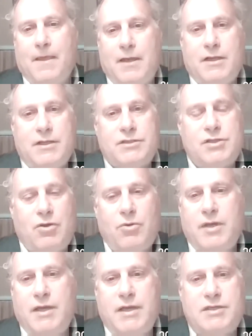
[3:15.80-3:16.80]
So
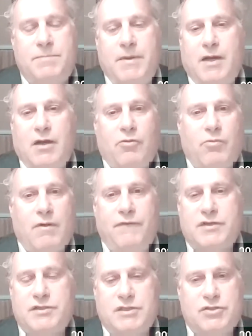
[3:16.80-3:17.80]
it's been a
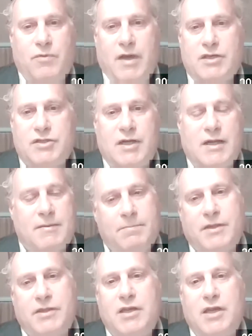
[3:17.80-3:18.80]
horrific situation,
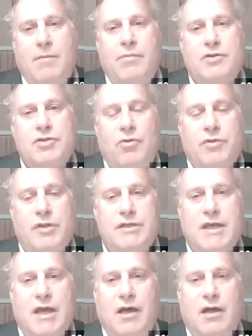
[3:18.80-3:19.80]
but the numbers only
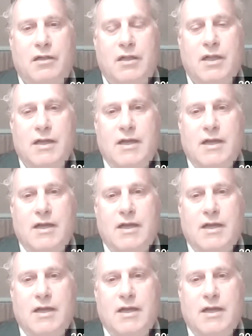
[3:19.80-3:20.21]
tell,